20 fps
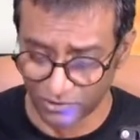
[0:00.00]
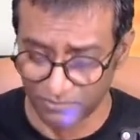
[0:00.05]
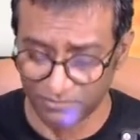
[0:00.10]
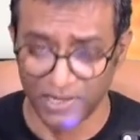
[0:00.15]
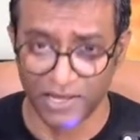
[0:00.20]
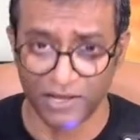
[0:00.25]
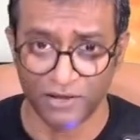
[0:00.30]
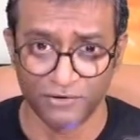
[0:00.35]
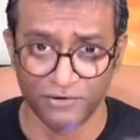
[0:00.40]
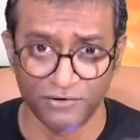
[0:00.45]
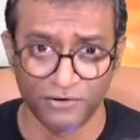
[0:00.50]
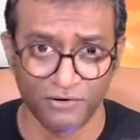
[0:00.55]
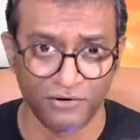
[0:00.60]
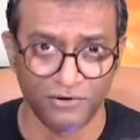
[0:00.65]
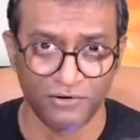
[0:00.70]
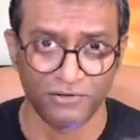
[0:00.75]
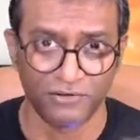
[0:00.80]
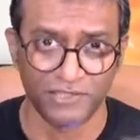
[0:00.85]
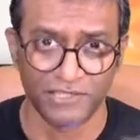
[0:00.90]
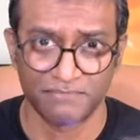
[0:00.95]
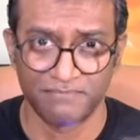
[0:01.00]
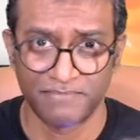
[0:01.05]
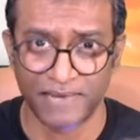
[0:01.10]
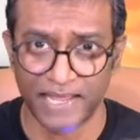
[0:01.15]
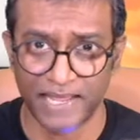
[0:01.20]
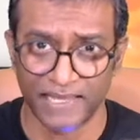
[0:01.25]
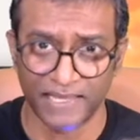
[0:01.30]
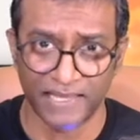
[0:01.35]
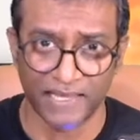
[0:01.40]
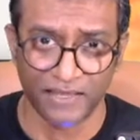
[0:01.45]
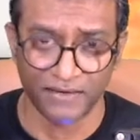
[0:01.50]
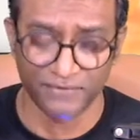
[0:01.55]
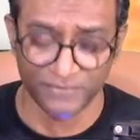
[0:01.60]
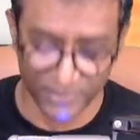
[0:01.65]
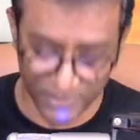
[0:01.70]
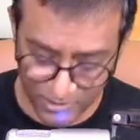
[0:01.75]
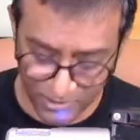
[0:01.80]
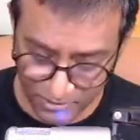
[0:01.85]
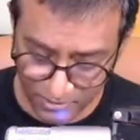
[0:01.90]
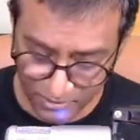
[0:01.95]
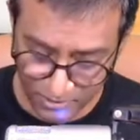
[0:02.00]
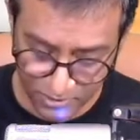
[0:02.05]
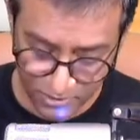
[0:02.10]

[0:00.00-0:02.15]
about. No, not this blank canvas.